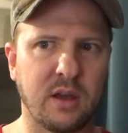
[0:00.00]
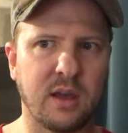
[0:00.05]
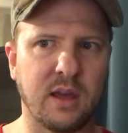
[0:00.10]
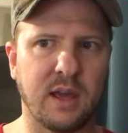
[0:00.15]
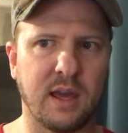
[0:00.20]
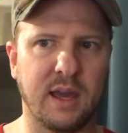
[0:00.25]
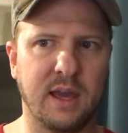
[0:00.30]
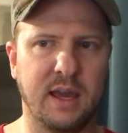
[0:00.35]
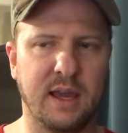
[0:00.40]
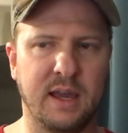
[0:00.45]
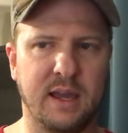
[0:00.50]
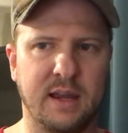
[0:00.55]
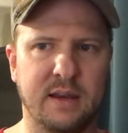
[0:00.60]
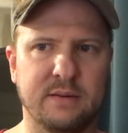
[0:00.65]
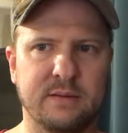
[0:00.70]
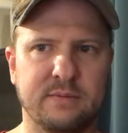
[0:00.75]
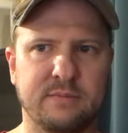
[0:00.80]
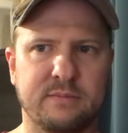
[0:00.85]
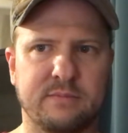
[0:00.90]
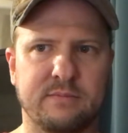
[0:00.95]

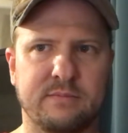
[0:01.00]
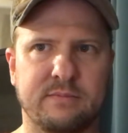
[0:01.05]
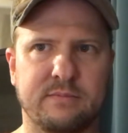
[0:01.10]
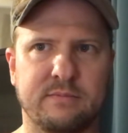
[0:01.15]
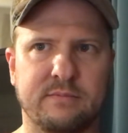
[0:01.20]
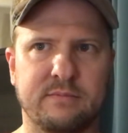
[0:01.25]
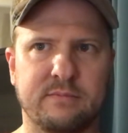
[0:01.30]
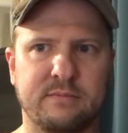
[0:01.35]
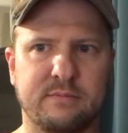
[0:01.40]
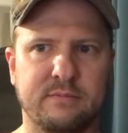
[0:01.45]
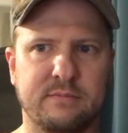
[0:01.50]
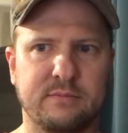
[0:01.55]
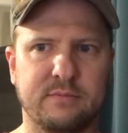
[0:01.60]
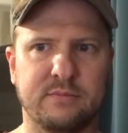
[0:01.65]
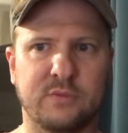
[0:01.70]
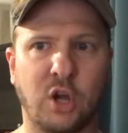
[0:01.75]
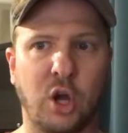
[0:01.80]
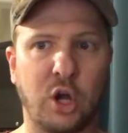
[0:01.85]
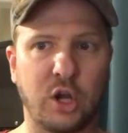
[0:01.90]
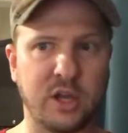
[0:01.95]
and
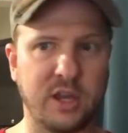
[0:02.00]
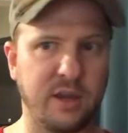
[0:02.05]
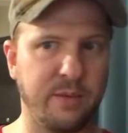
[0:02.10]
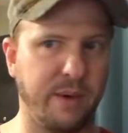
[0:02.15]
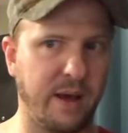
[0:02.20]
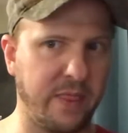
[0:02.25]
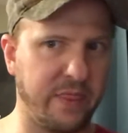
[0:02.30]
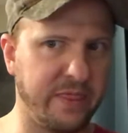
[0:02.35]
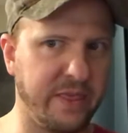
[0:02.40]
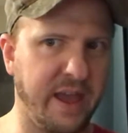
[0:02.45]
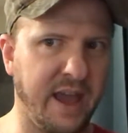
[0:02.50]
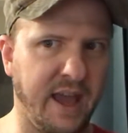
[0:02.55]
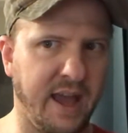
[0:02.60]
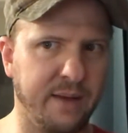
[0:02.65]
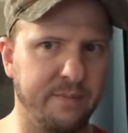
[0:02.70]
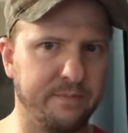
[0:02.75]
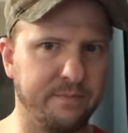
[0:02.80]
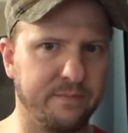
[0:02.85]
talking about that,